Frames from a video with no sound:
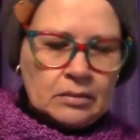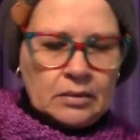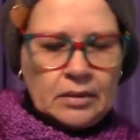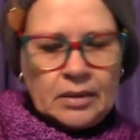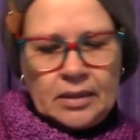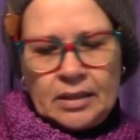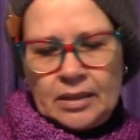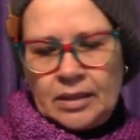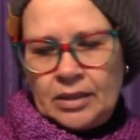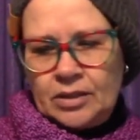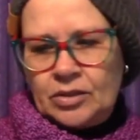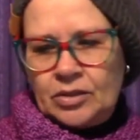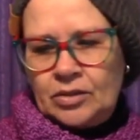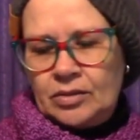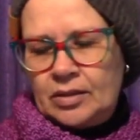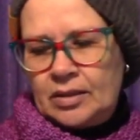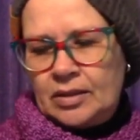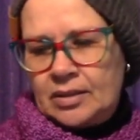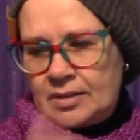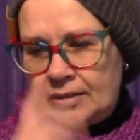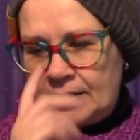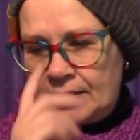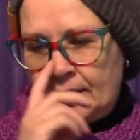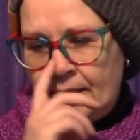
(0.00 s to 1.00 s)
gonna do
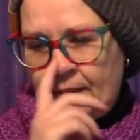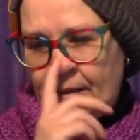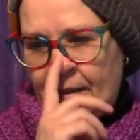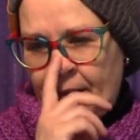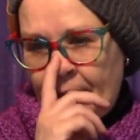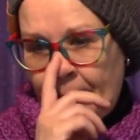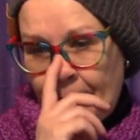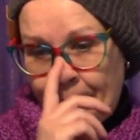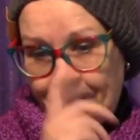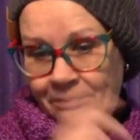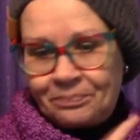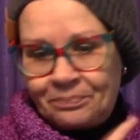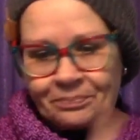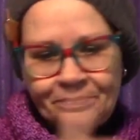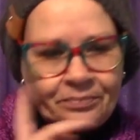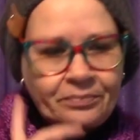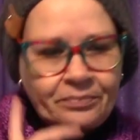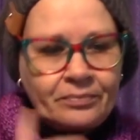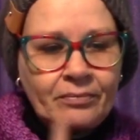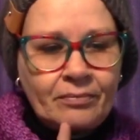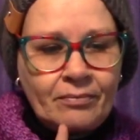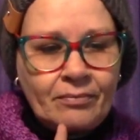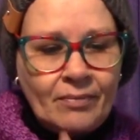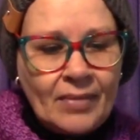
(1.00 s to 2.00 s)
this. Okay.
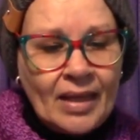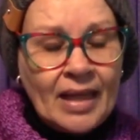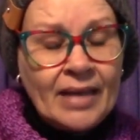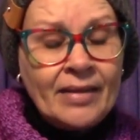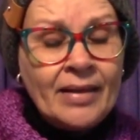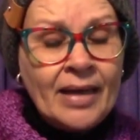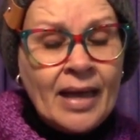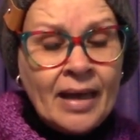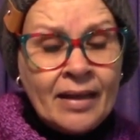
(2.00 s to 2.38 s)
The